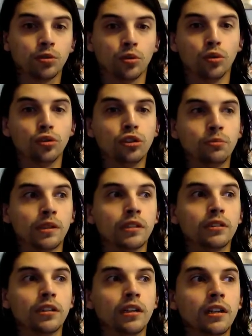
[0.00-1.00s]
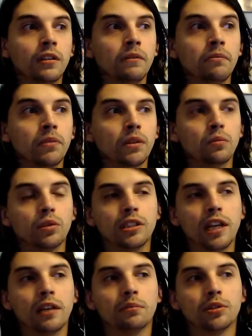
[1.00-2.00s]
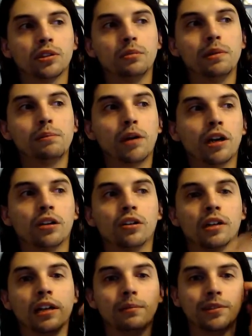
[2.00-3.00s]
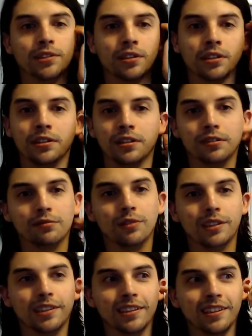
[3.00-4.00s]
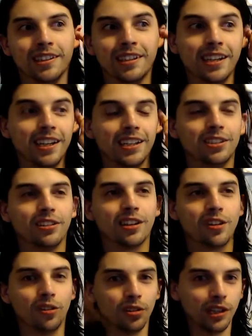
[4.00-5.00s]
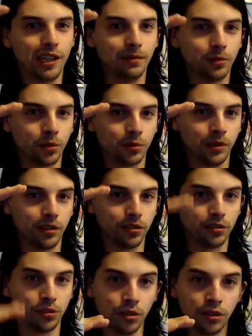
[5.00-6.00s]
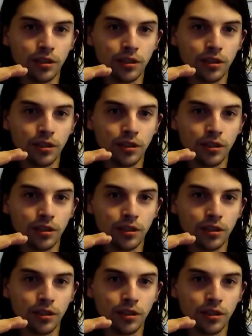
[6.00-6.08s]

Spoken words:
Ultimate was able to be bought on Amazon recently, So like all the games would have went dunk